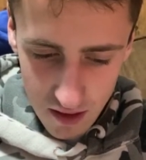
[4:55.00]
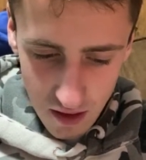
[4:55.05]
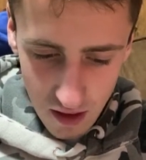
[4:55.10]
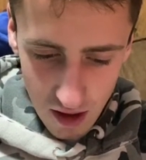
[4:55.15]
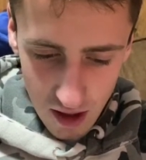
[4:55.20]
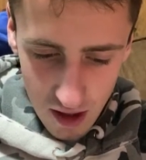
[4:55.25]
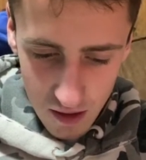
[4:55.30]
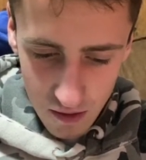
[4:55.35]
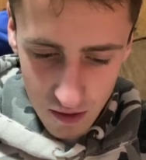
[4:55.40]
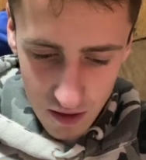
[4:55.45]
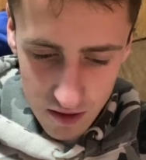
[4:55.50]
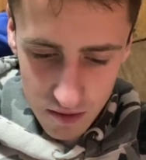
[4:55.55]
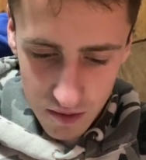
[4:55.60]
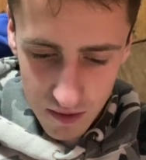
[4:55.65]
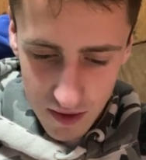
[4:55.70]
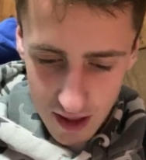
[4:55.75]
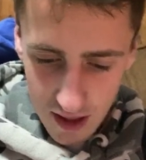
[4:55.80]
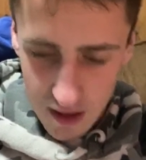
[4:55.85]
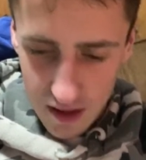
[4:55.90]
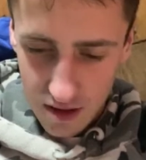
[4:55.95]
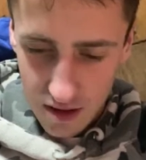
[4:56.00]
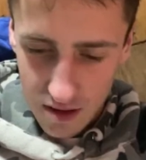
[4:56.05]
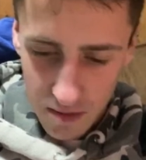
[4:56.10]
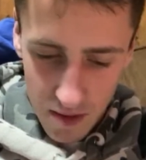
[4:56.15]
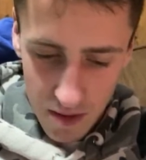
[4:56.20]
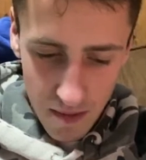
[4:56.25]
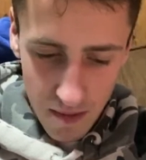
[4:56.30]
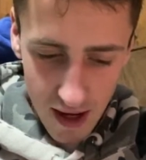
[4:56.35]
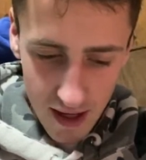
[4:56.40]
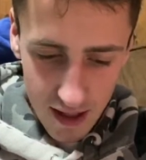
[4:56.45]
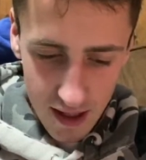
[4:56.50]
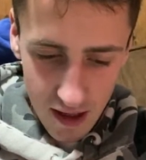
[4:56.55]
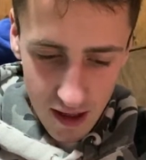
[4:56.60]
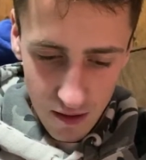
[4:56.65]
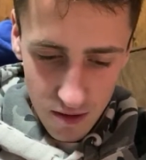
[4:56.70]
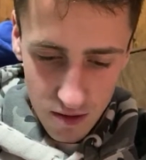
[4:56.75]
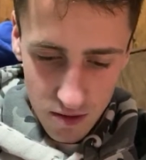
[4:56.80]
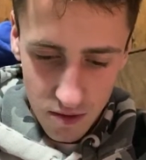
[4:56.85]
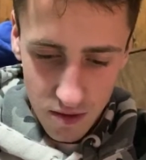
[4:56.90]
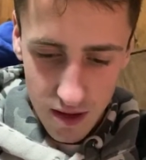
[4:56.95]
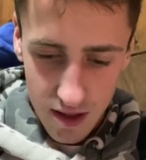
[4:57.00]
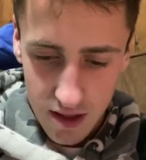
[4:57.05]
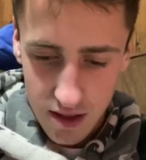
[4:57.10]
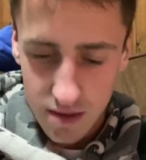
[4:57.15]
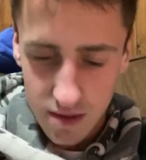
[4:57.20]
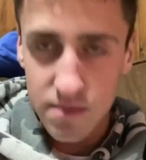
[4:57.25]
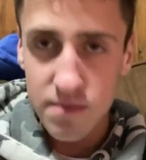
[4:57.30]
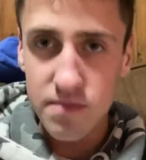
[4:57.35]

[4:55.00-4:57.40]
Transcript: All right, who else we got in here? Let me back out real quick.